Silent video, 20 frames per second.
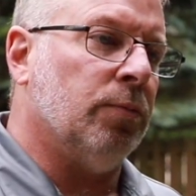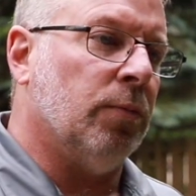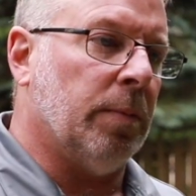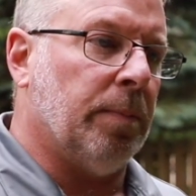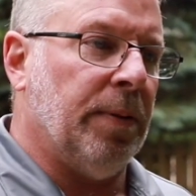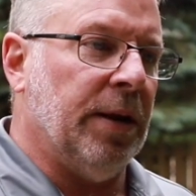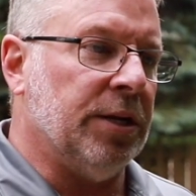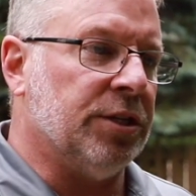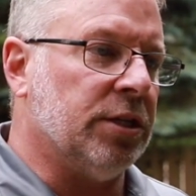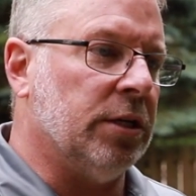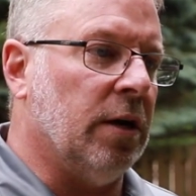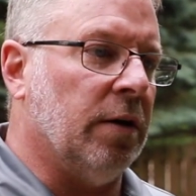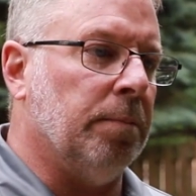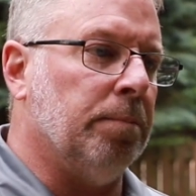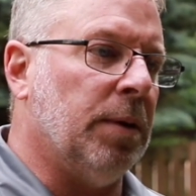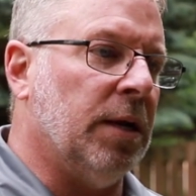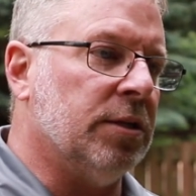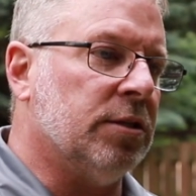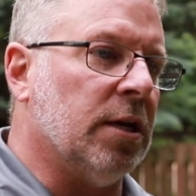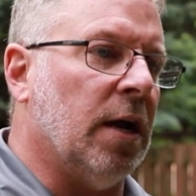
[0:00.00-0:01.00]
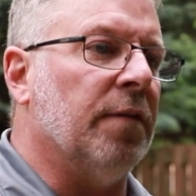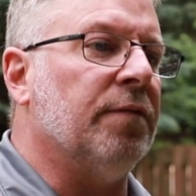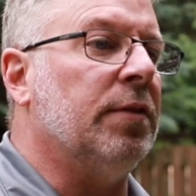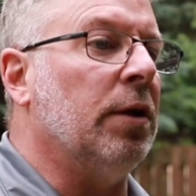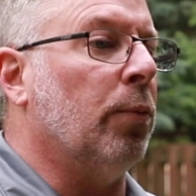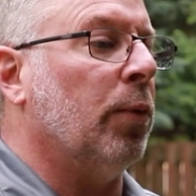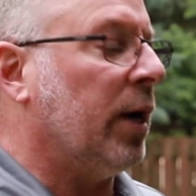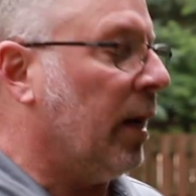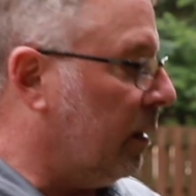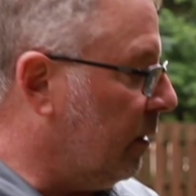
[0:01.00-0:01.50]
we're pinching our buds off,
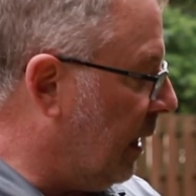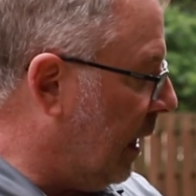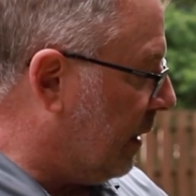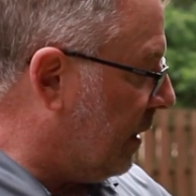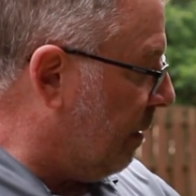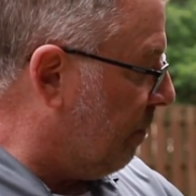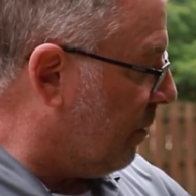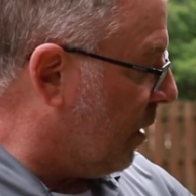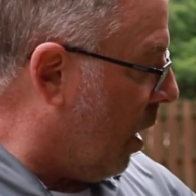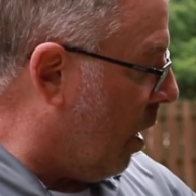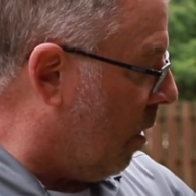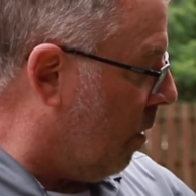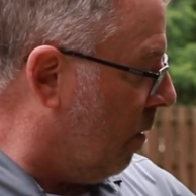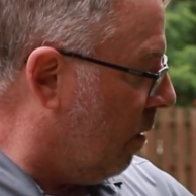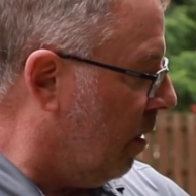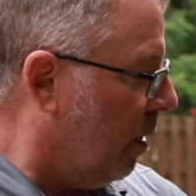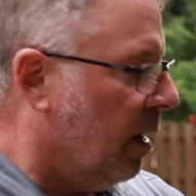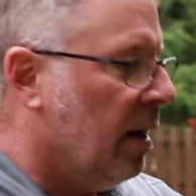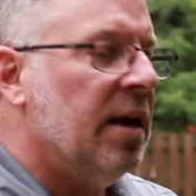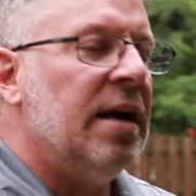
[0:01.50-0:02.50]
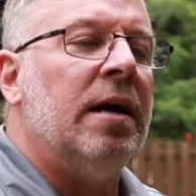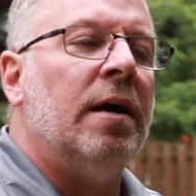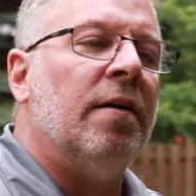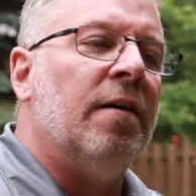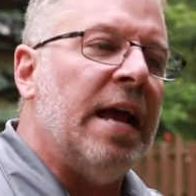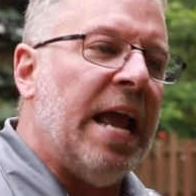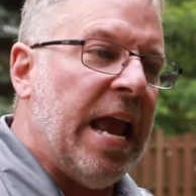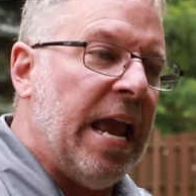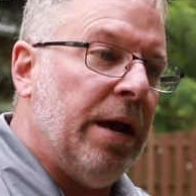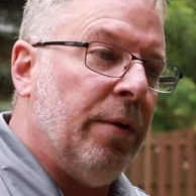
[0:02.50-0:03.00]
then we're going to let them go.
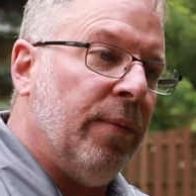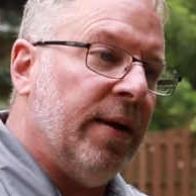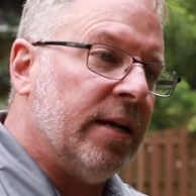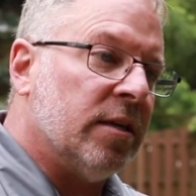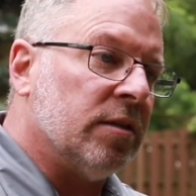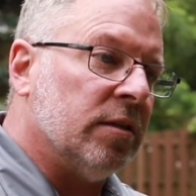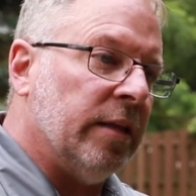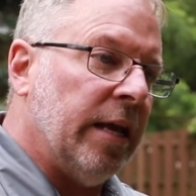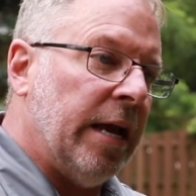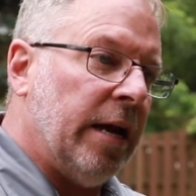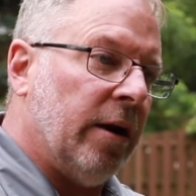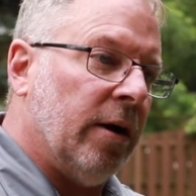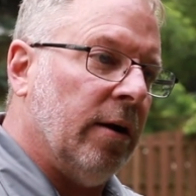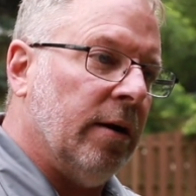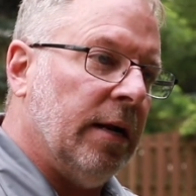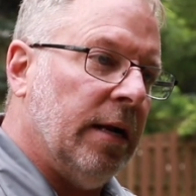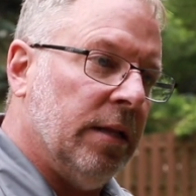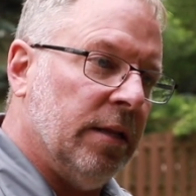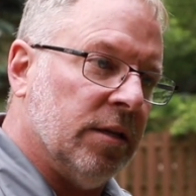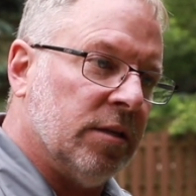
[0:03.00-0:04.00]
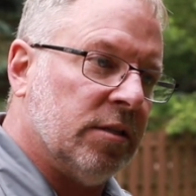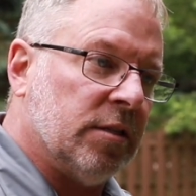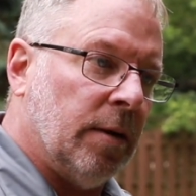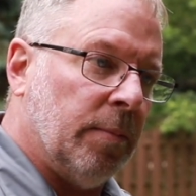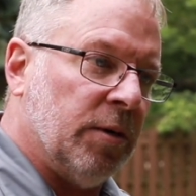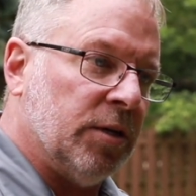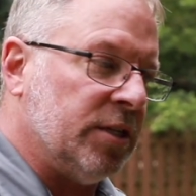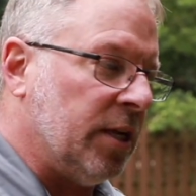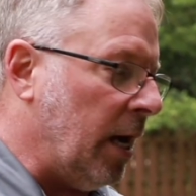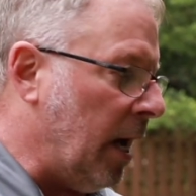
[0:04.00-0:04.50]
8 weeks later, in the
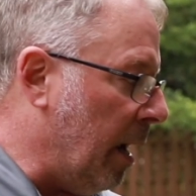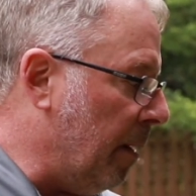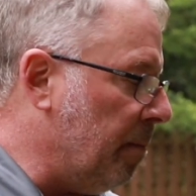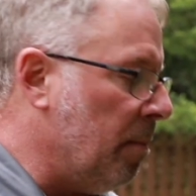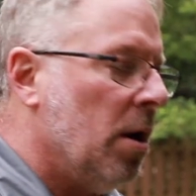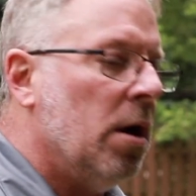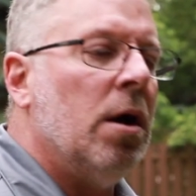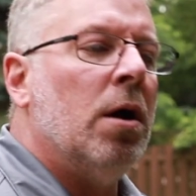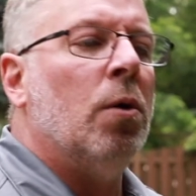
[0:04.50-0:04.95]
summertime,